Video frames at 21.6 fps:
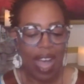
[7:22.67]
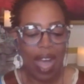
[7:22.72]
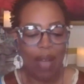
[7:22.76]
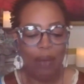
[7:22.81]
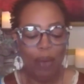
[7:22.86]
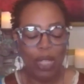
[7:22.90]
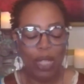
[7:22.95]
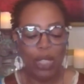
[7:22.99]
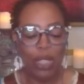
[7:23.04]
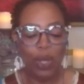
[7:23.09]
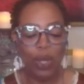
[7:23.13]

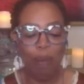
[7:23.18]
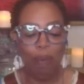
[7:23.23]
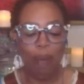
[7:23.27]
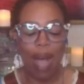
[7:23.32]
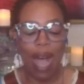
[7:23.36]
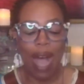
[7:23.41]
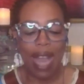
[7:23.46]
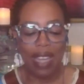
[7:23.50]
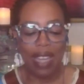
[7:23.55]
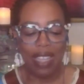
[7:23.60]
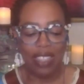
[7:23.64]
I want to
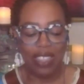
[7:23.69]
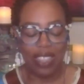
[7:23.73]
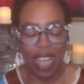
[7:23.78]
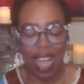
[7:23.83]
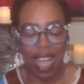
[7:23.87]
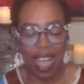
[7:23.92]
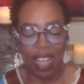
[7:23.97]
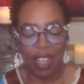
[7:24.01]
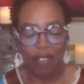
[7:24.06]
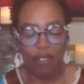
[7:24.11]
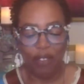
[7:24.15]

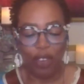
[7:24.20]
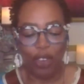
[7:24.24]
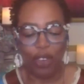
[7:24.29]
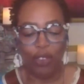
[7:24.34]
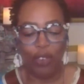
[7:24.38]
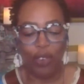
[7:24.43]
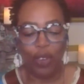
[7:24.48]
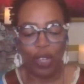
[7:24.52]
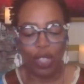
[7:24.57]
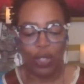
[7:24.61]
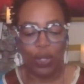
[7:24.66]
apologize
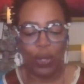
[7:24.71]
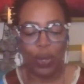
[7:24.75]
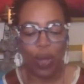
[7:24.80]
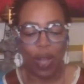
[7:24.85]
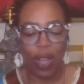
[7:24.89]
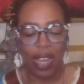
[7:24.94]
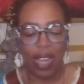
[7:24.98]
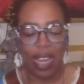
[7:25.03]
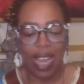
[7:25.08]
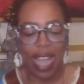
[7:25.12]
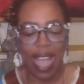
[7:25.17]
for
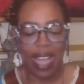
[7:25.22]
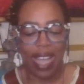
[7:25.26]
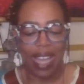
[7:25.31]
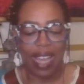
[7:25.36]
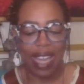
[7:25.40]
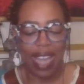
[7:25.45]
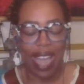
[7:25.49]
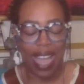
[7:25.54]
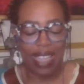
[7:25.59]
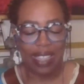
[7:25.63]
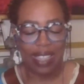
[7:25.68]
cross-talking
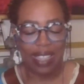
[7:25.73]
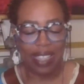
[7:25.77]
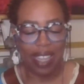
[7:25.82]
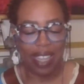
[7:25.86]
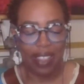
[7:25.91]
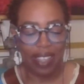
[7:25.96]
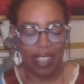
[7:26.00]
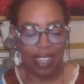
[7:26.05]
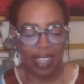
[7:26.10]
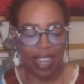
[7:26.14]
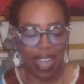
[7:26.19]
at class
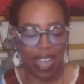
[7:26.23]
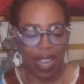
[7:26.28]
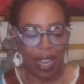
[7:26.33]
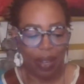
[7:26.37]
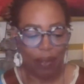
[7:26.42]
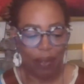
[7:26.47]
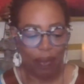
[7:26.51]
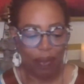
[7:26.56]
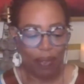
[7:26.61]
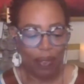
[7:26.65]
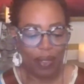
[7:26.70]
the other
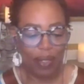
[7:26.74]
night.